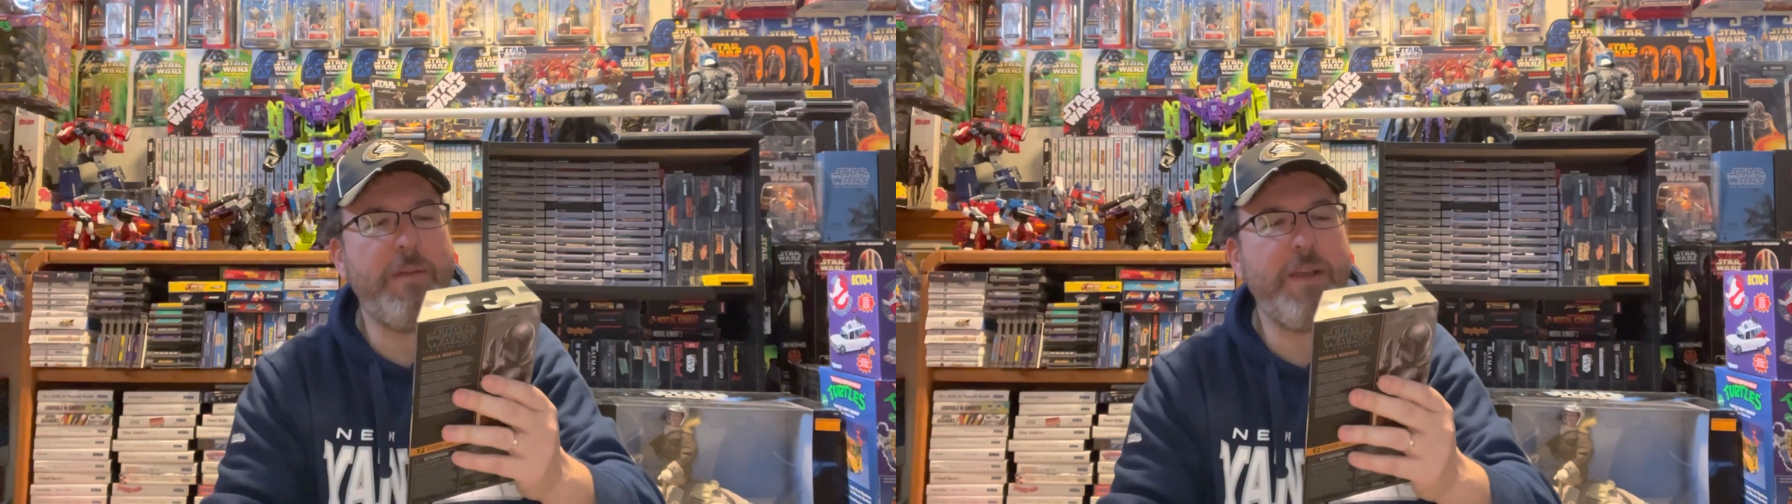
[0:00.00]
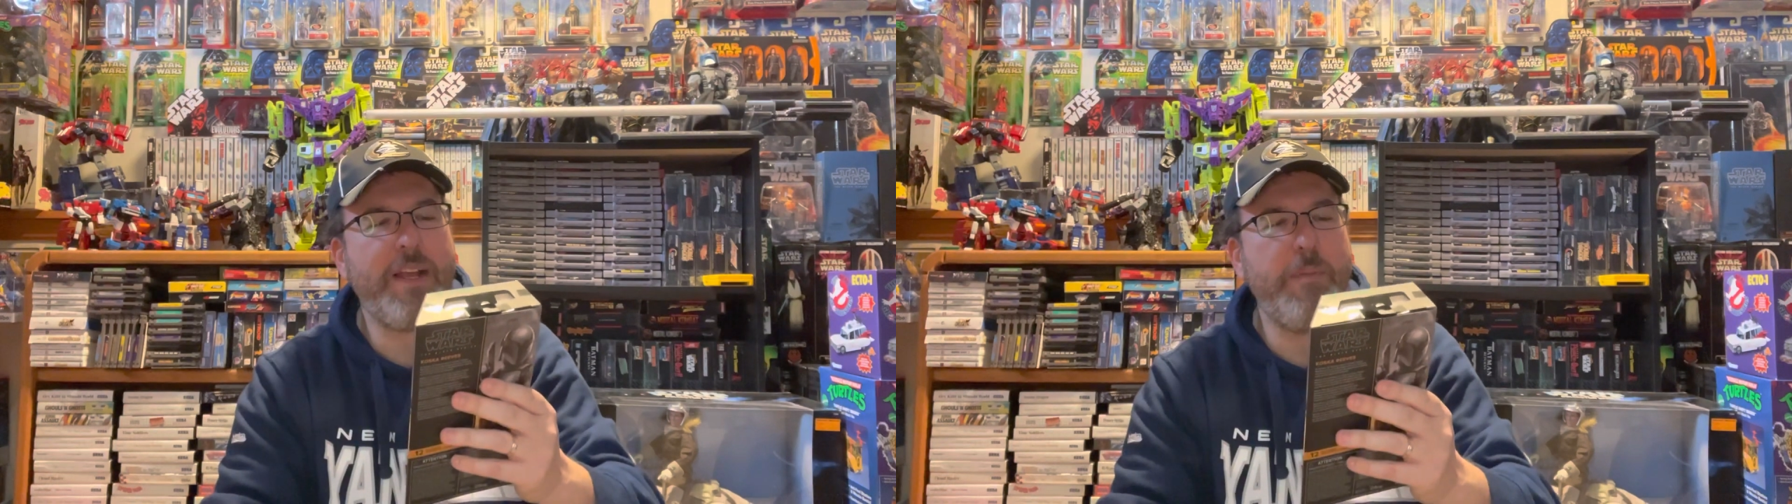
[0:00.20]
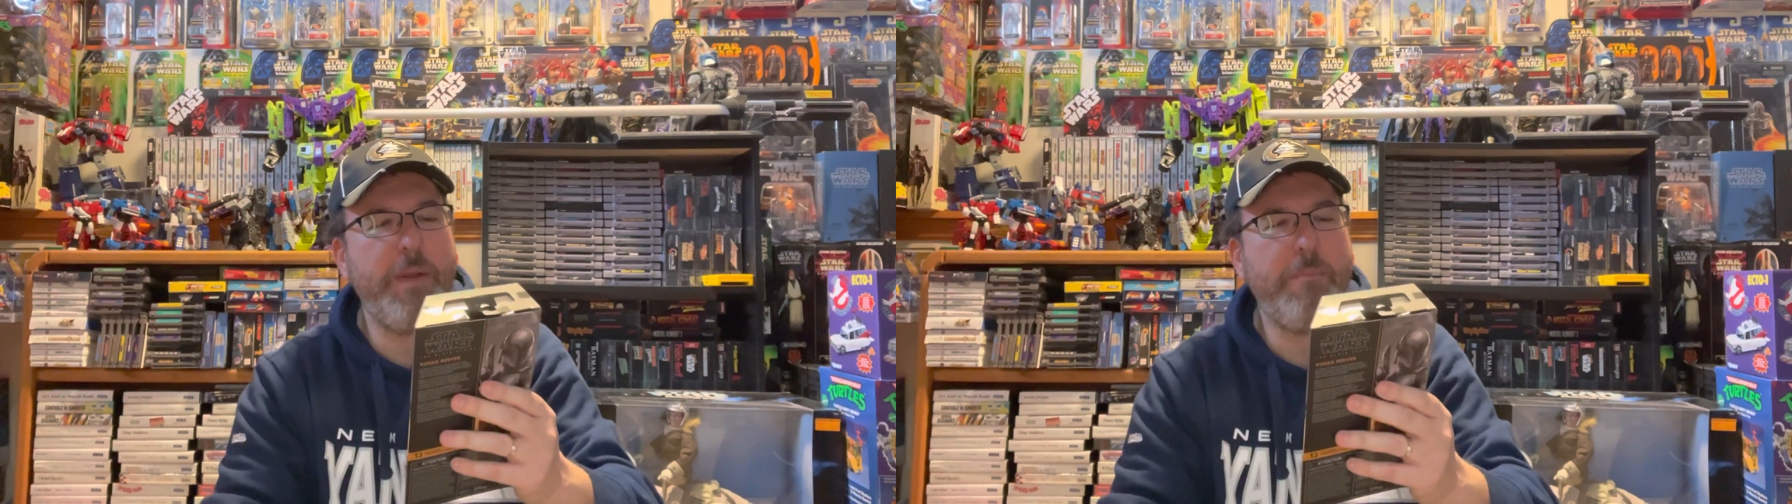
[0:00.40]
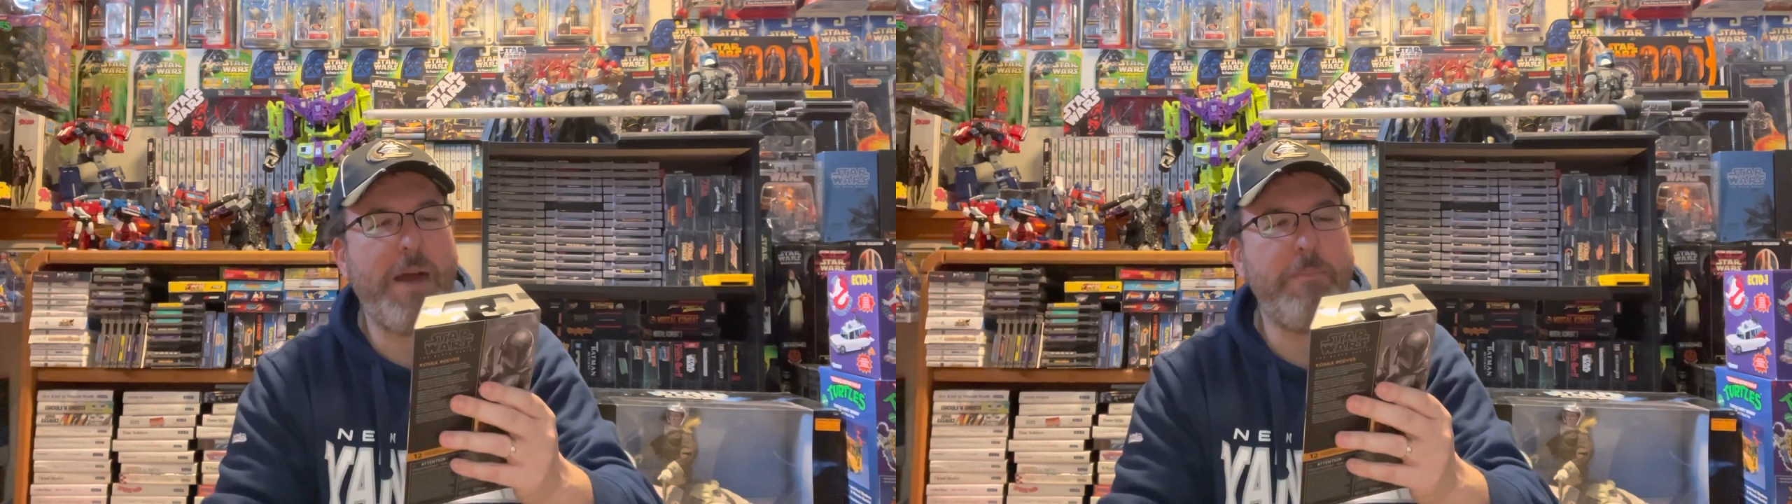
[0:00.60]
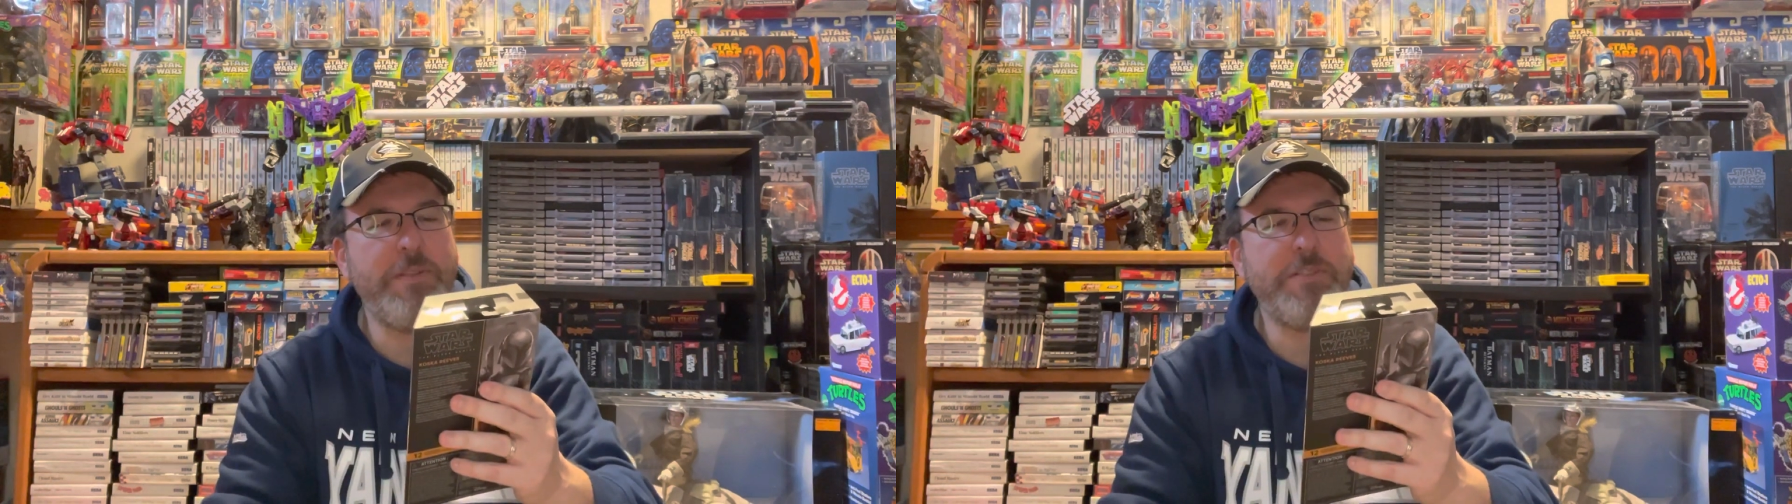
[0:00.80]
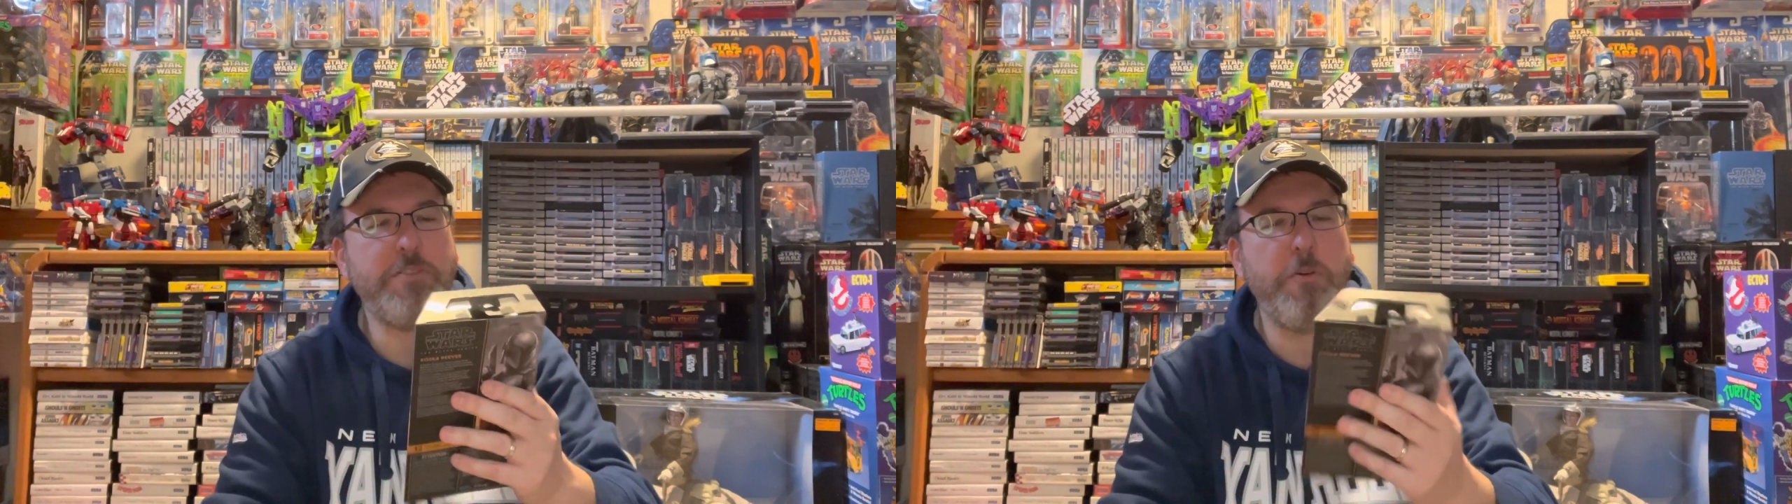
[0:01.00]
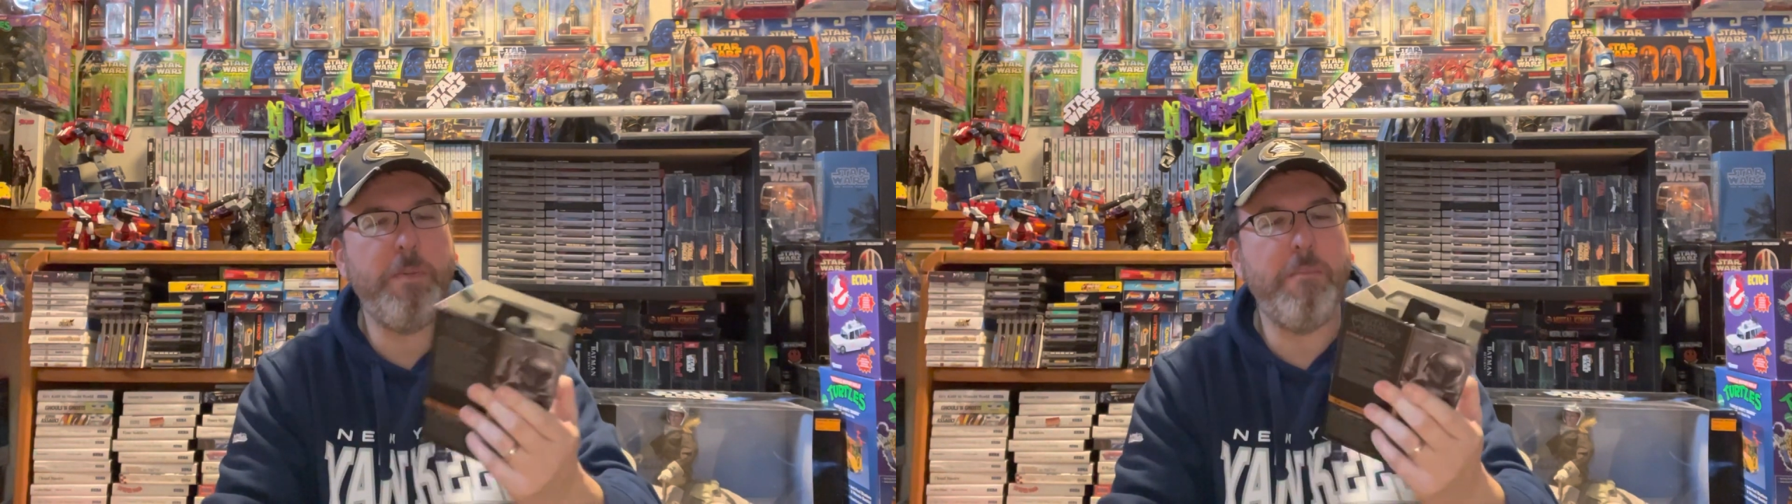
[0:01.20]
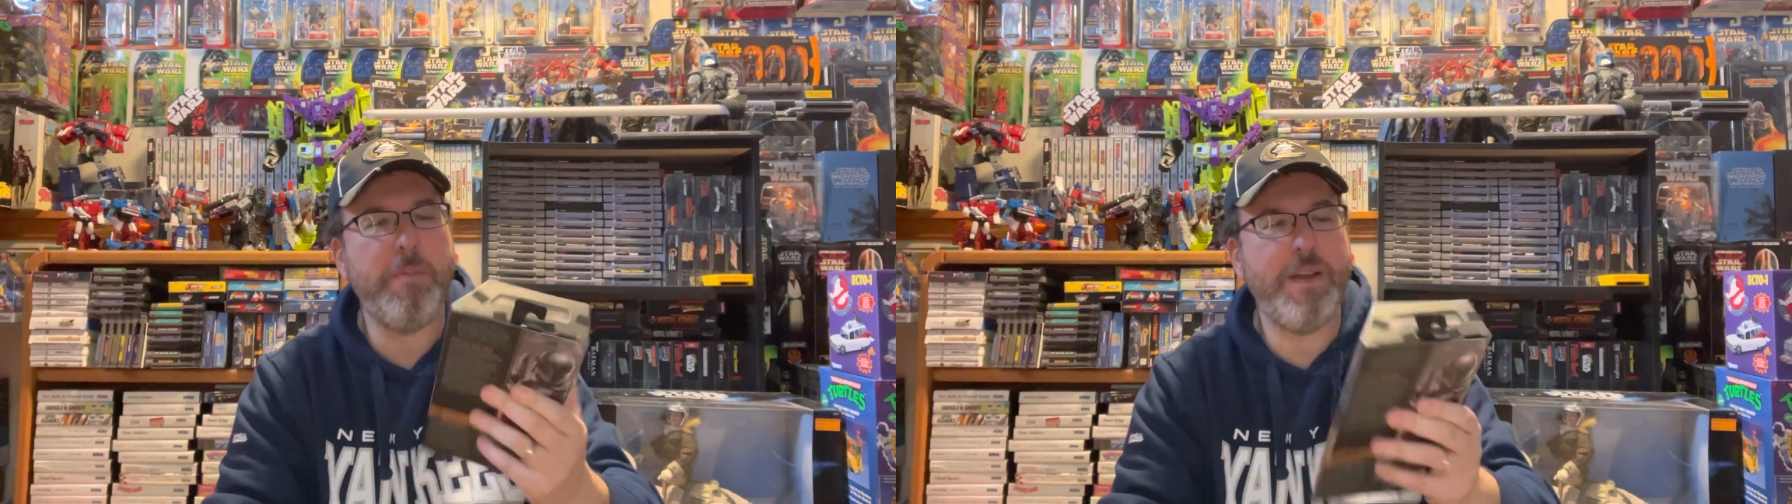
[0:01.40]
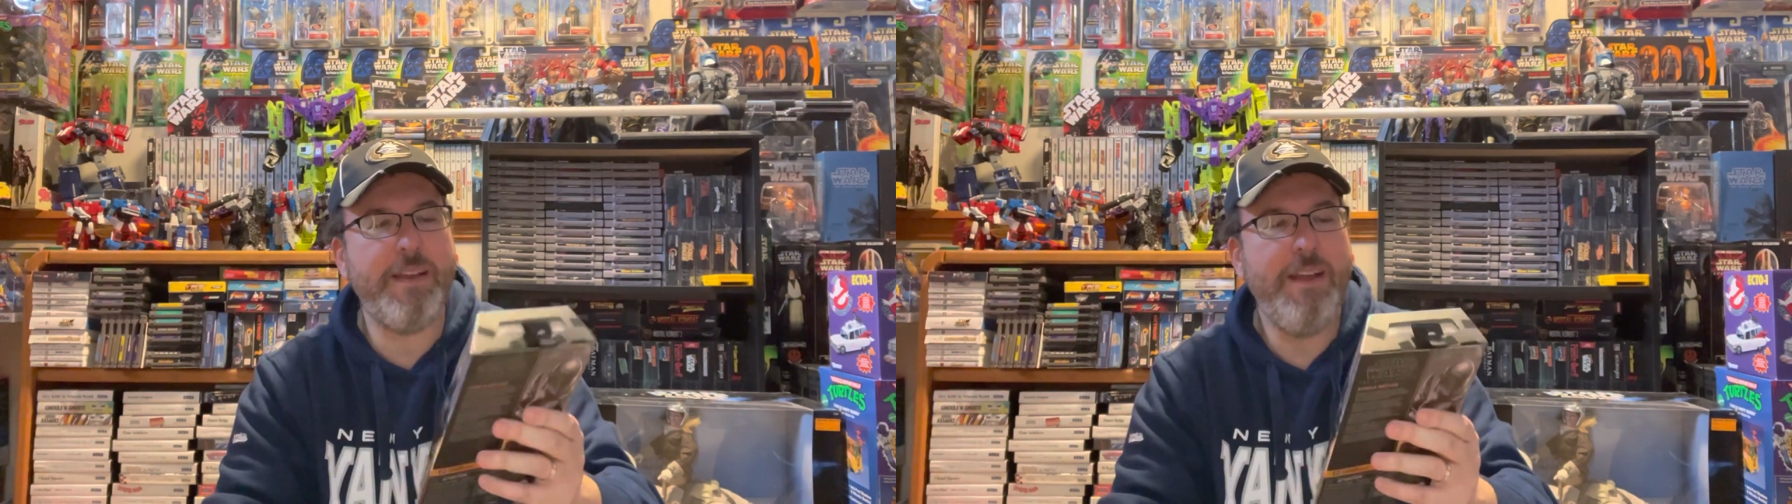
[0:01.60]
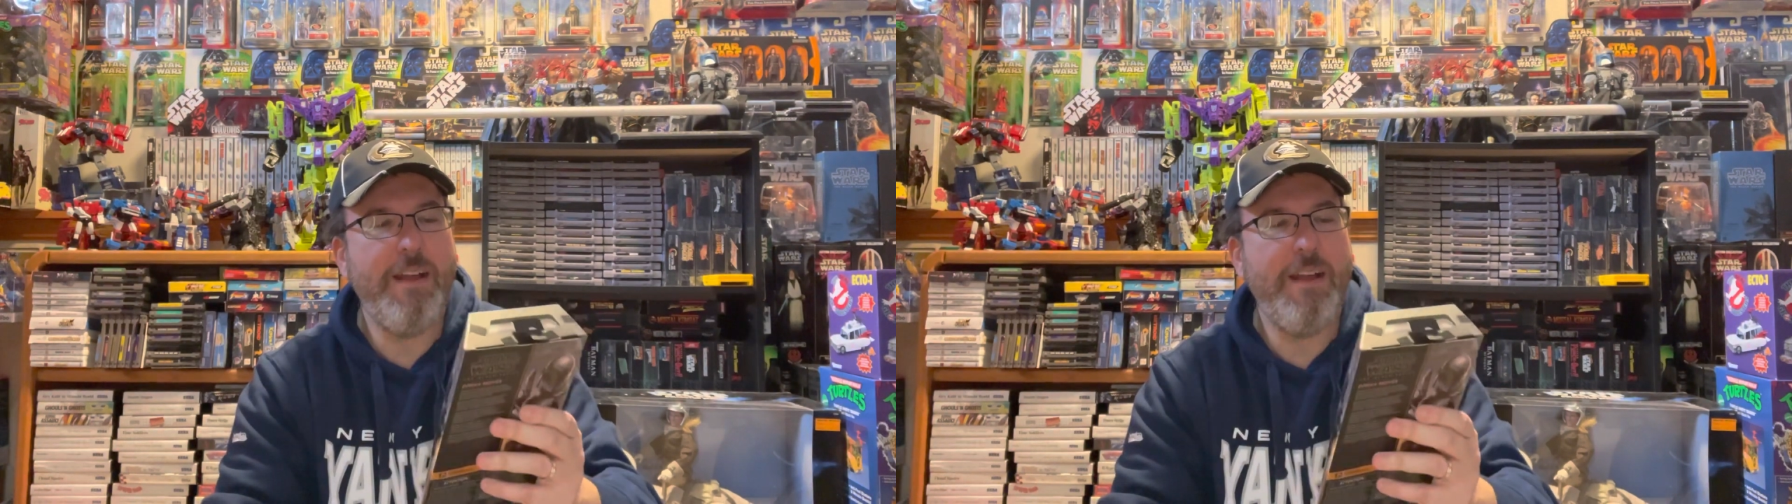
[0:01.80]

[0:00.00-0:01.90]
I'm not going to be popping this open, but